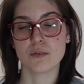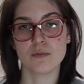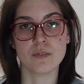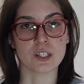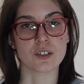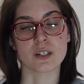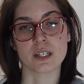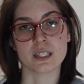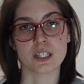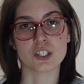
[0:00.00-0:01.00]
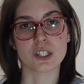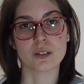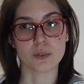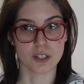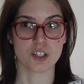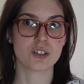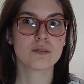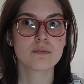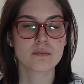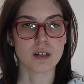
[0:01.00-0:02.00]
veterinary attention, which
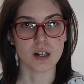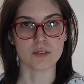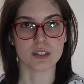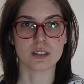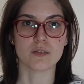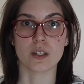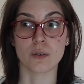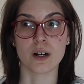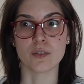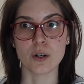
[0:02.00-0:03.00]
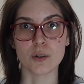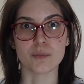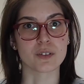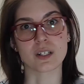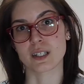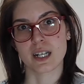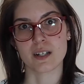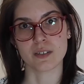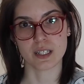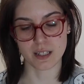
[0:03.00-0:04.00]
obviously if they don't have a home, they're not going to
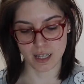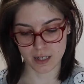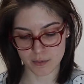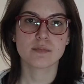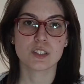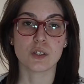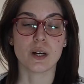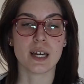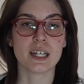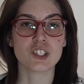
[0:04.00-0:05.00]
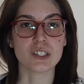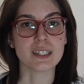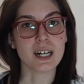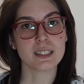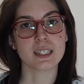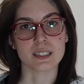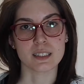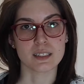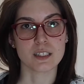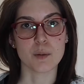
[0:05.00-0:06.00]
have any of that. So I actually contacted
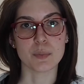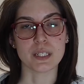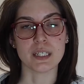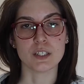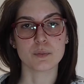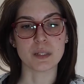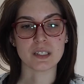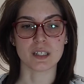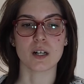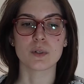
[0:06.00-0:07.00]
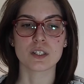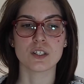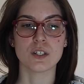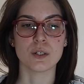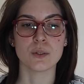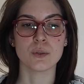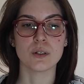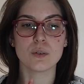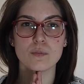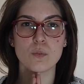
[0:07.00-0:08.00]
this company because I wanted to know
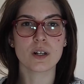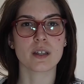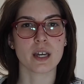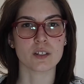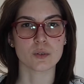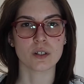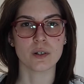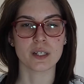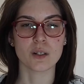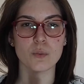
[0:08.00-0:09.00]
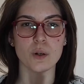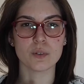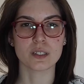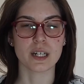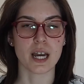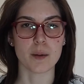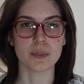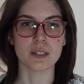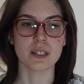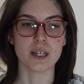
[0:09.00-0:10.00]
where the cats were going, what was going to
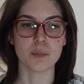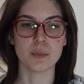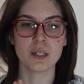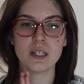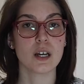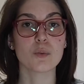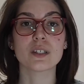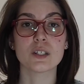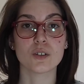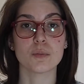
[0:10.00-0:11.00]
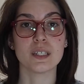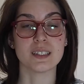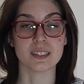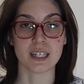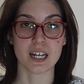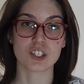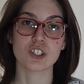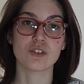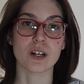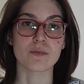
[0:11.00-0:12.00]
happen to them. And what they told me is they
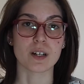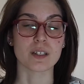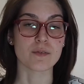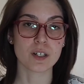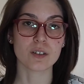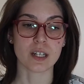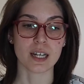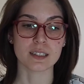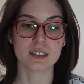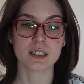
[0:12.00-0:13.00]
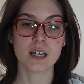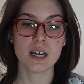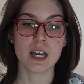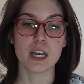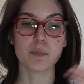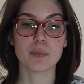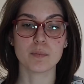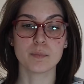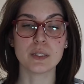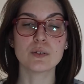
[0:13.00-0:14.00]
actually try and find the feral cats a
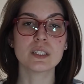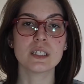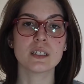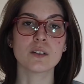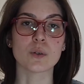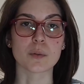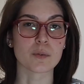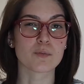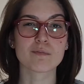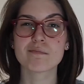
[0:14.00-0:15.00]
building or